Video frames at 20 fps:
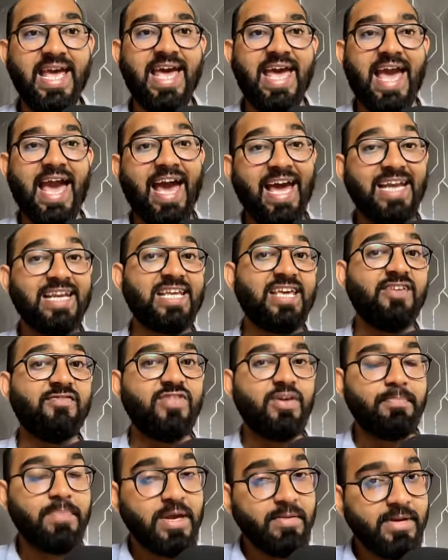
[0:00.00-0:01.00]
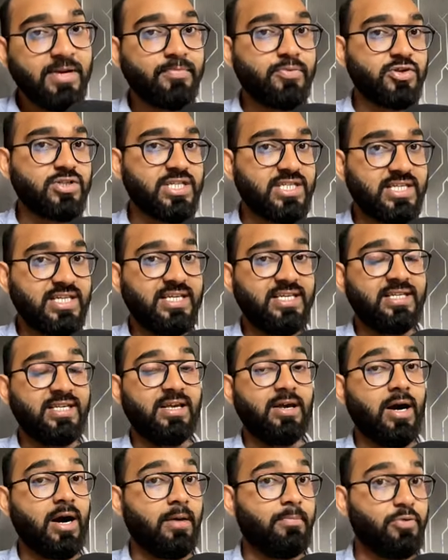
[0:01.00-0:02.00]
and if the payment
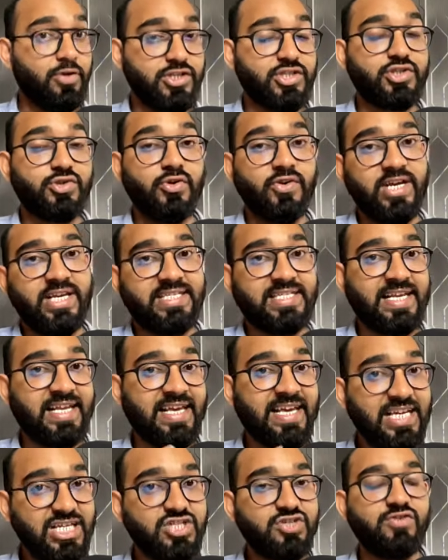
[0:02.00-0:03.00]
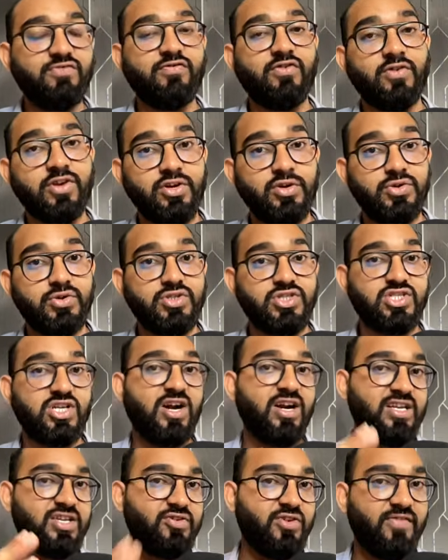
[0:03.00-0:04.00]
processor is an issue for you to
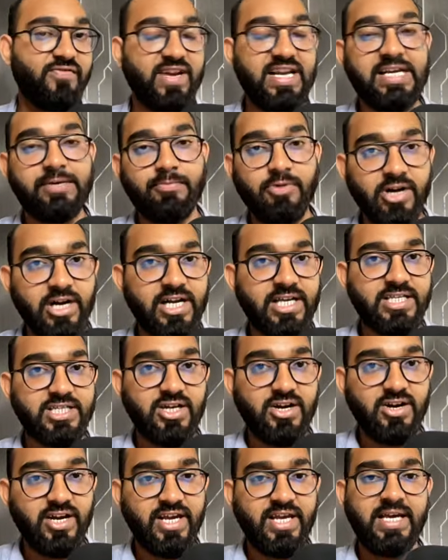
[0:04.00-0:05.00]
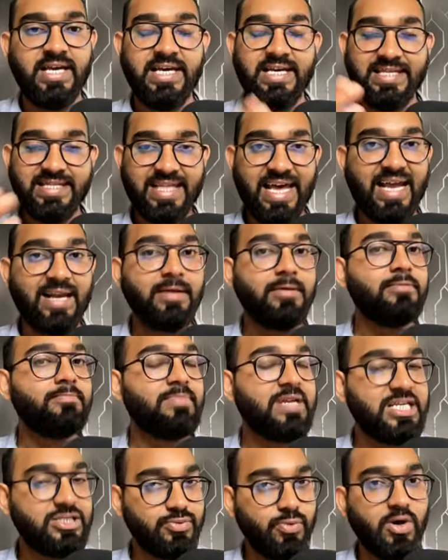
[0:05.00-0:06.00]
start your affiliate marketing journey, then
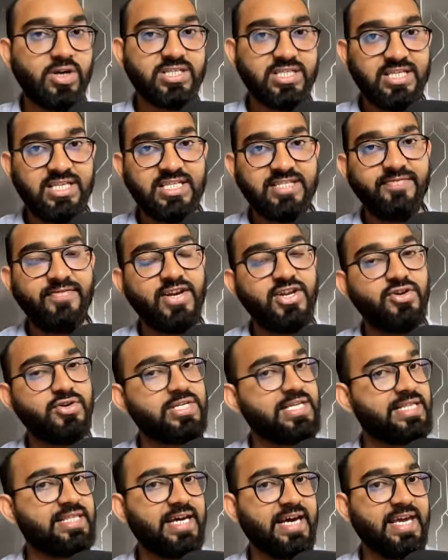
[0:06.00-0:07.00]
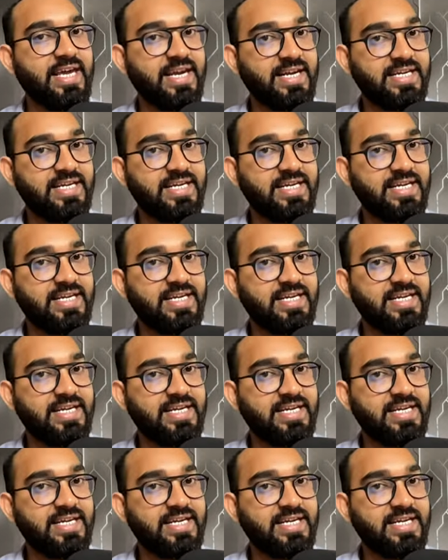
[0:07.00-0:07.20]
please watch this video till the end.